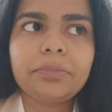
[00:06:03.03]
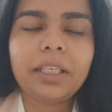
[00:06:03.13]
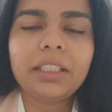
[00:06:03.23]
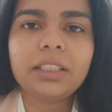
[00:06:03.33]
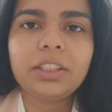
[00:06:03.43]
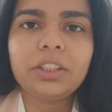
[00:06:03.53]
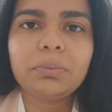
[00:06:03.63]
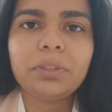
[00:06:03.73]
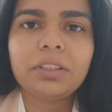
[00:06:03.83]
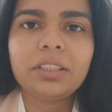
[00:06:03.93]
an internship
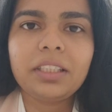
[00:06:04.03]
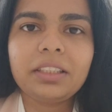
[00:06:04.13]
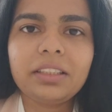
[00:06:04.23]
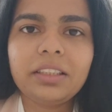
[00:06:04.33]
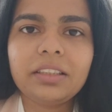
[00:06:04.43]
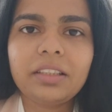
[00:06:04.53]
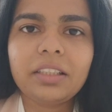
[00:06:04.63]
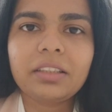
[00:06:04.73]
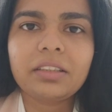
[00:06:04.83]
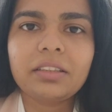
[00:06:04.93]
presentation is
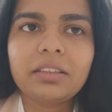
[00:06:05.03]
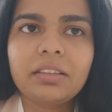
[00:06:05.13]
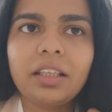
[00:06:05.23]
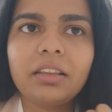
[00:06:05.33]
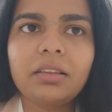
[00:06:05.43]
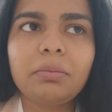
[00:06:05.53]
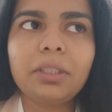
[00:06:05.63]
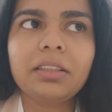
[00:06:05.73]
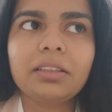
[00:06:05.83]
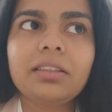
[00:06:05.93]
like the
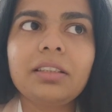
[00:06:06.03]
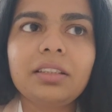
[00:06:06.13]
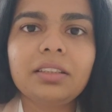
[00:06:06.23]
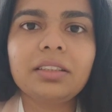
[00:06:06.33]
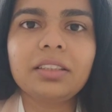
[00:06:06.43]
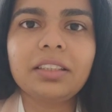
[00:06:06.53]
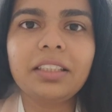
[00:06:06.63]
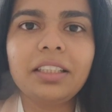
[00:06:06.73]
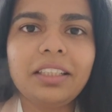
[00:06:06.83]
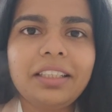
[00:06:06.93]
biggest deal
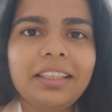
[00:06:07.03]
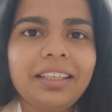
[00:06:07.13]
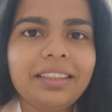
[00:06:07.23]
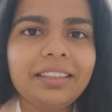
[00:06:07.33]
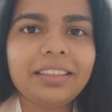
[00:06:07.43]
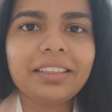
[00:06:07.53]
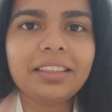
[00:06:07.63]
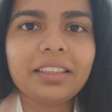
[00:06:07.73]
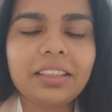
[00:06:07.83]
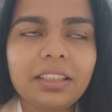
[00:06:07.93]

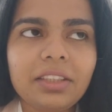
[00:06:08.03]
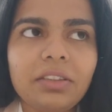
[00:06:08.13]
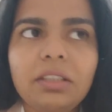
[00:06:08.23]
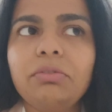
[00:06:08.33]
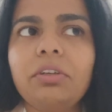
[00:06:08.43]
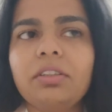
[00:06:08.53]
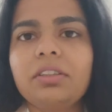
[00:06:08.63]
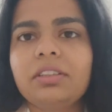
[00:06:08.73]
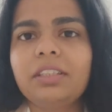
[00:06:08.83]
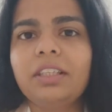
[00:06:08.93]
in a degree in
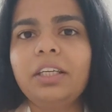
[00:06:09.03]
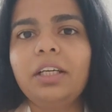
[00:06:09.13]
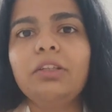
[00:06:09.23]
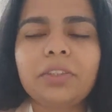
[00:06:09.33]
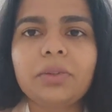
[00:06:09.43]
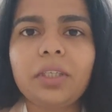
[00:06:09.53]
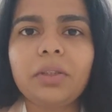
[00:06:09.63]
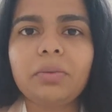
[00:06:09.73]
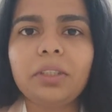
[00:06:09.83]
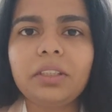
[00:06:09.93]
France. So
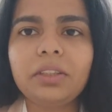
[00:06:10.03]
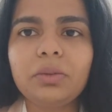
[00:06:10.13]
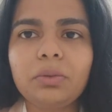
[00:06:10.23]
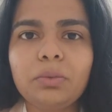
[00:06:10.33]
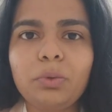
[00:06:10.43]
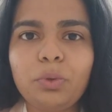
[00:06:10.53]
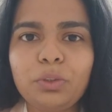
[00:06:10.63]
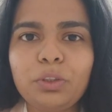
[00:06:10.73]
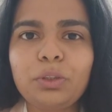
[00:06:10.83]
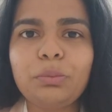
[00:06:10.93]
I really don't want
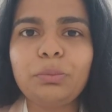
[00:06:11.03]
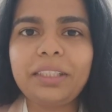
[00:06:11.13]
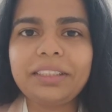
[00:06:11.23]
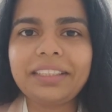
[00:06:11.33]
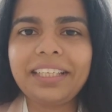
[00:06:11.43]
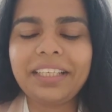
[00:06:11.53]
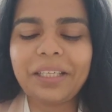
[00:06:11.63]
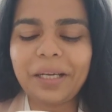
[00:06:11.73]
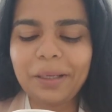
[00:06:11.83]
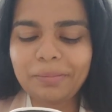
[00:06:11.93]
to mess that
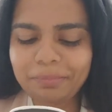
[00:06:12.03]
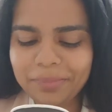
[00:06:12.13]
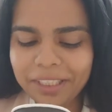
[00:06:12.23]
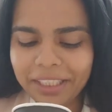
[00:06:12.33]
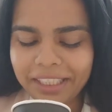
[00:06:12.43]
up.